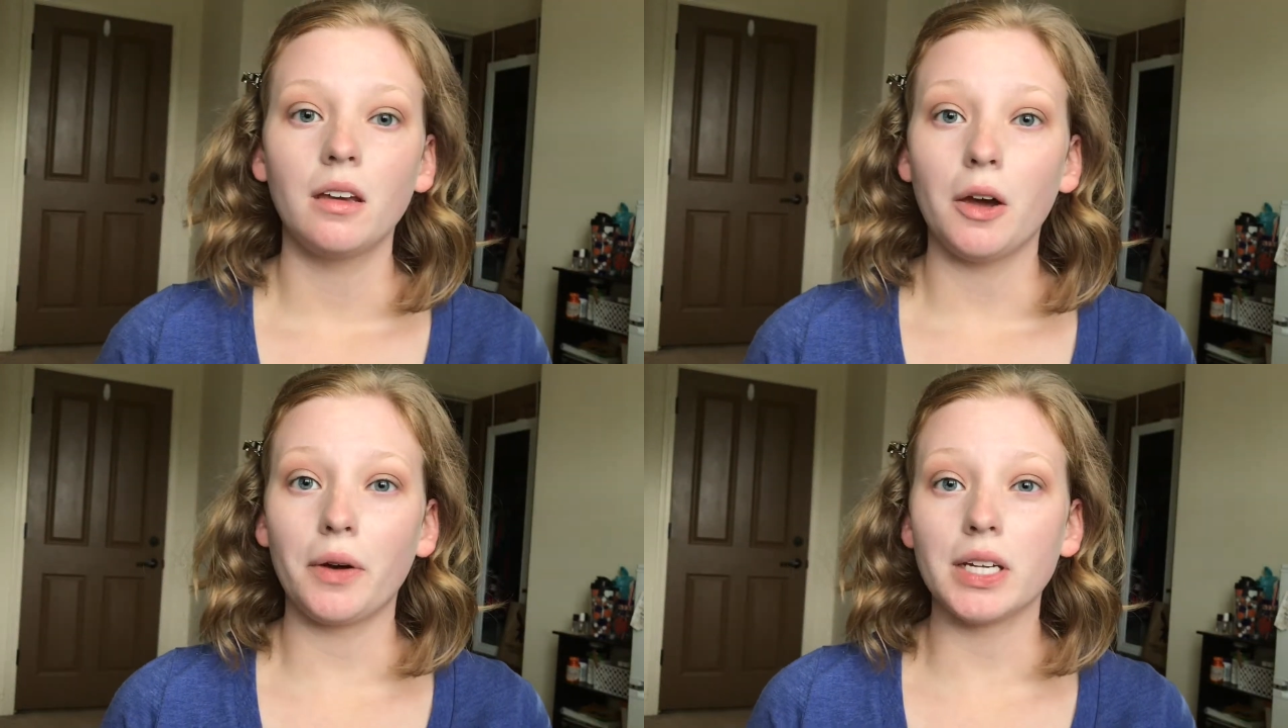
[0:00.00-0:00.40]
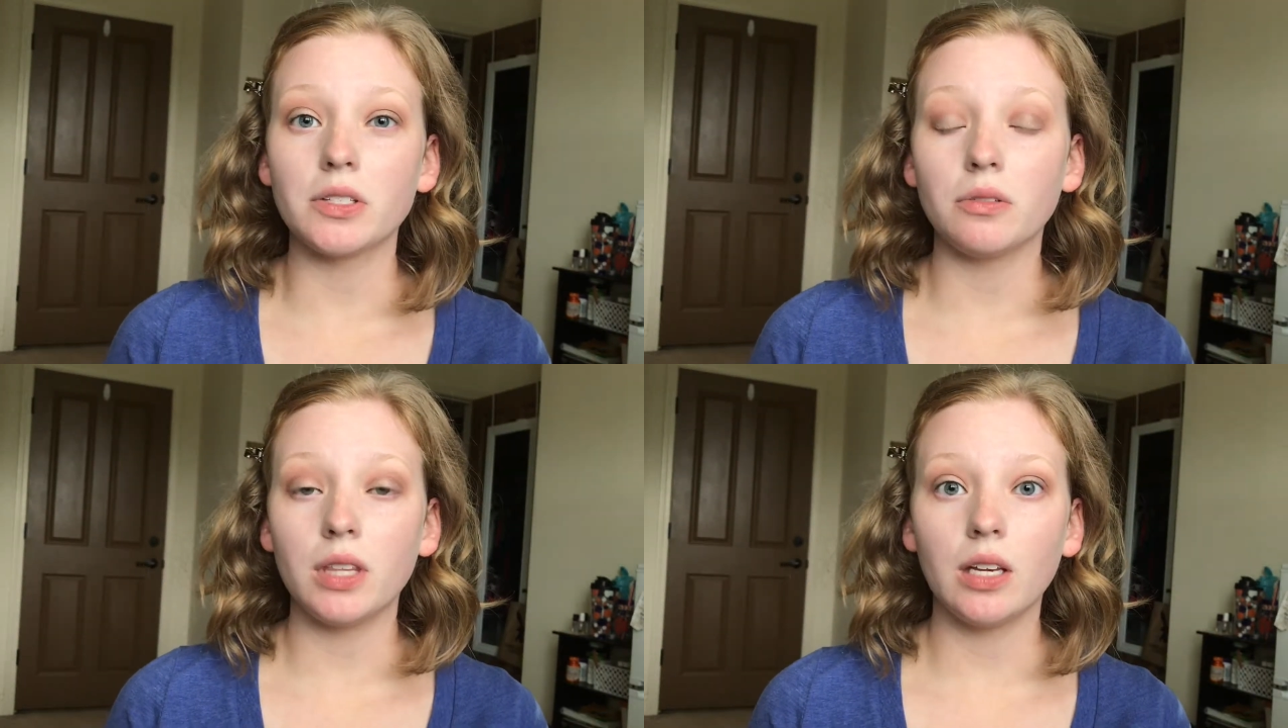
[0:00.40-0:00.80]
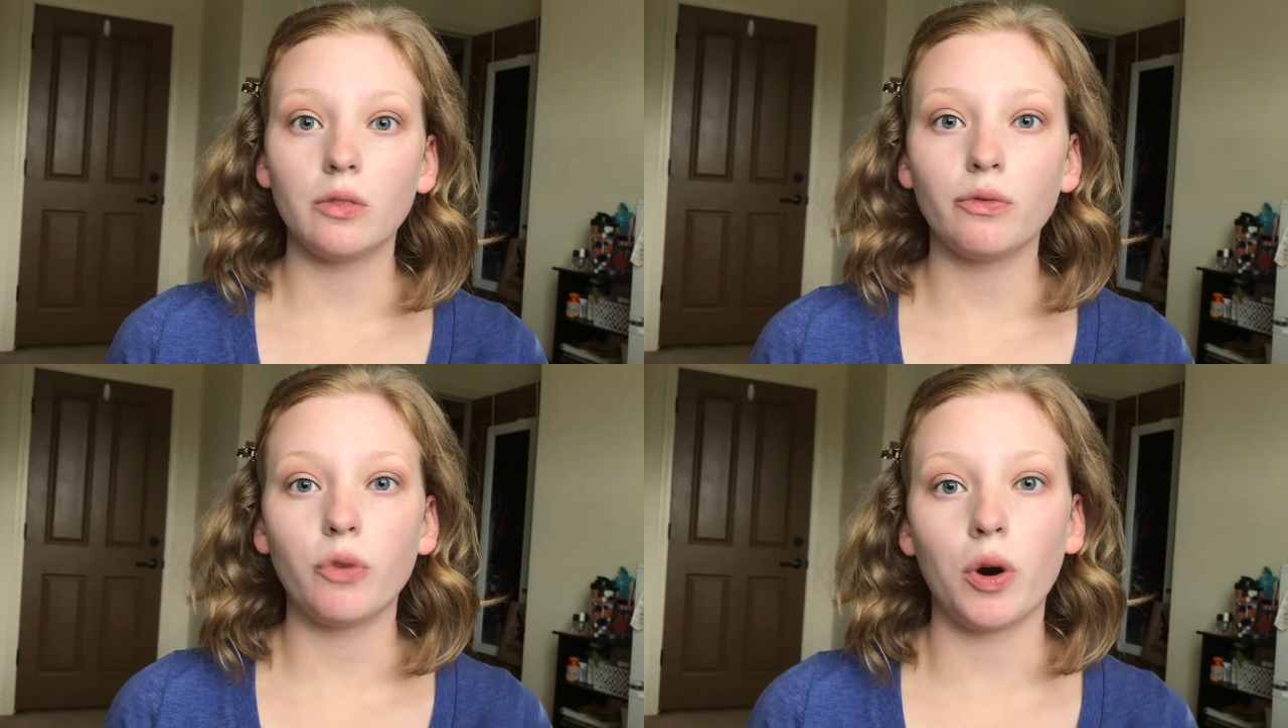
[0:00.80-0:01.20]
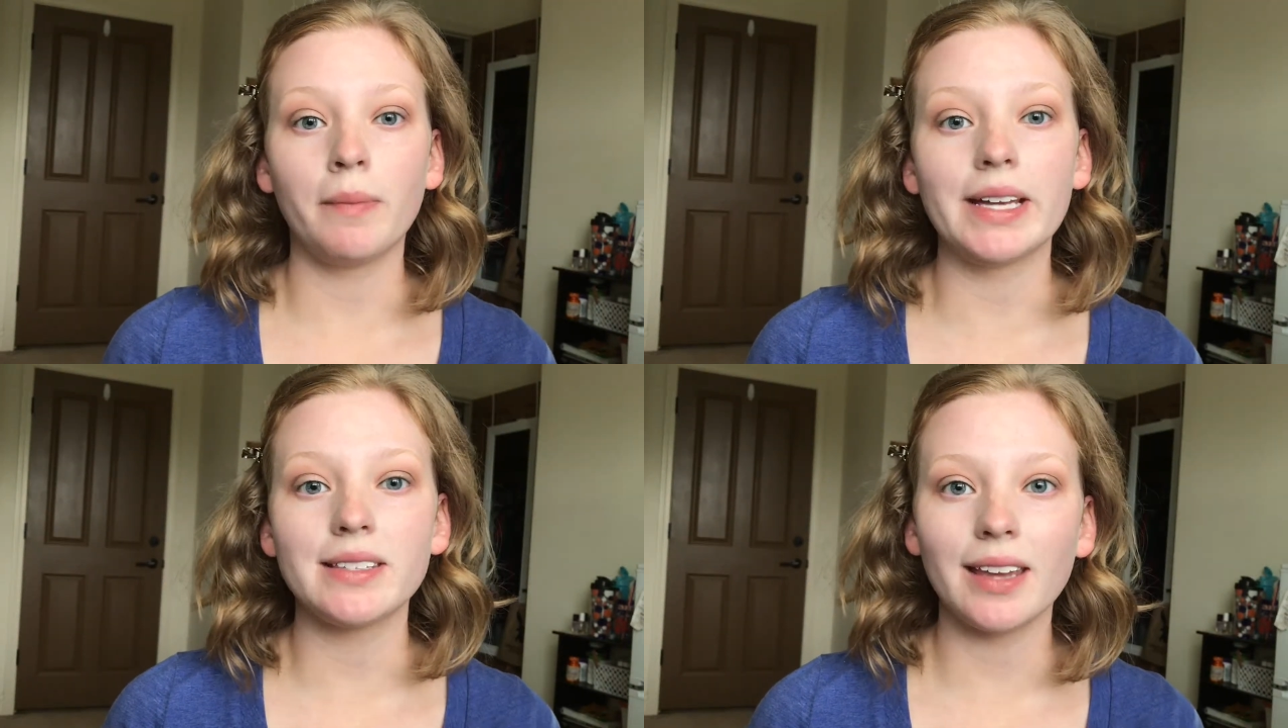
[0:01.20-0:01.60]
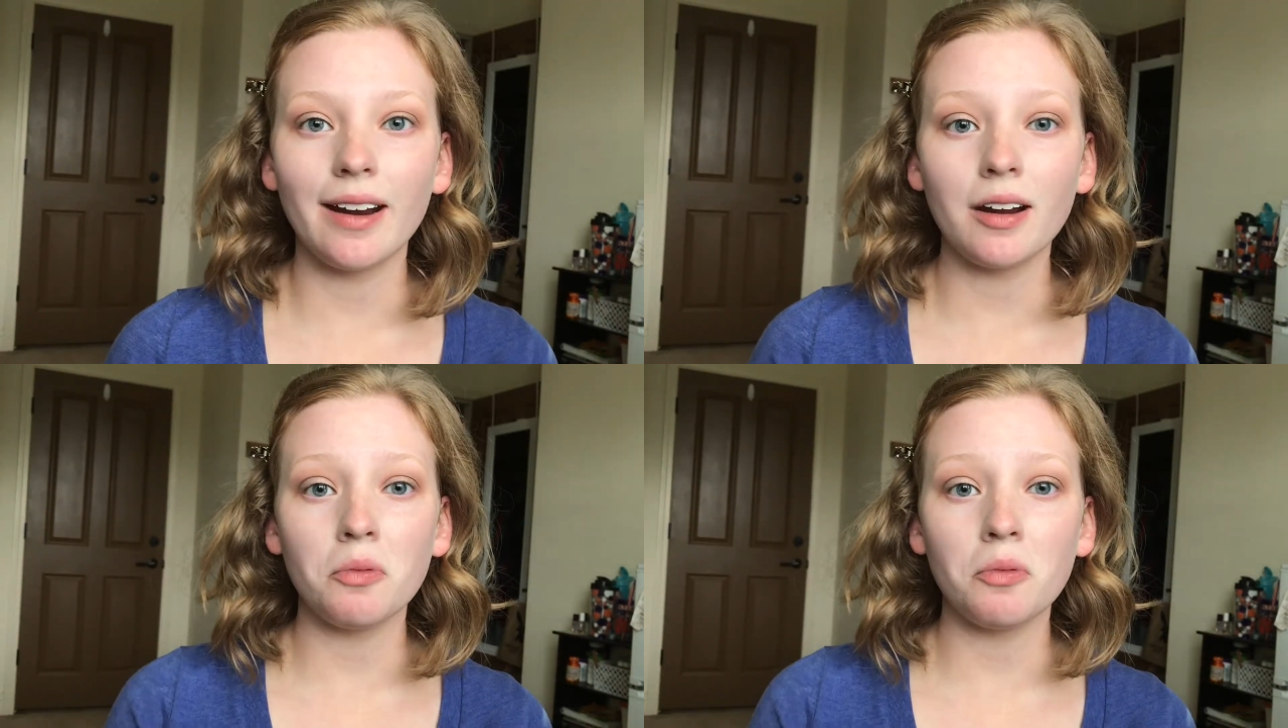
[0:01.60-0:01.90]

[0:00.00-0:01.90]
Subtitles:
Okay, so then for mascara,